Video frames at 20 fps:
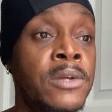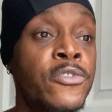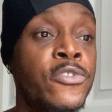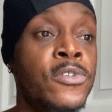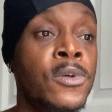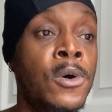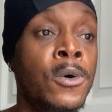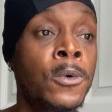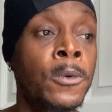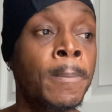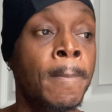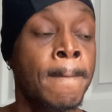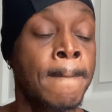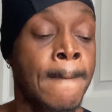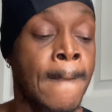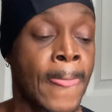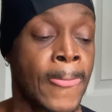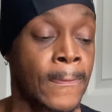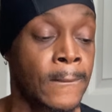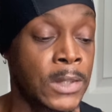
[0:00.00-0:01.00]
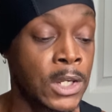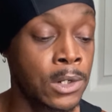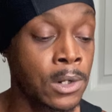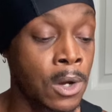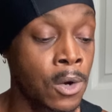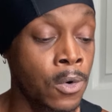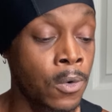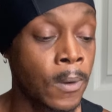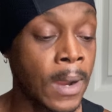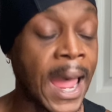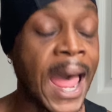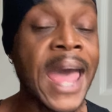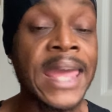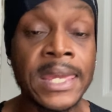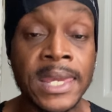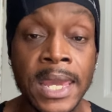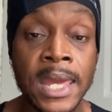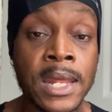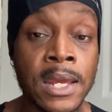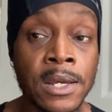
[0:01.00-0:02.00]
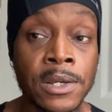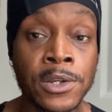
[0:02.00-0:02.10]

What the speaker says: So, I get it.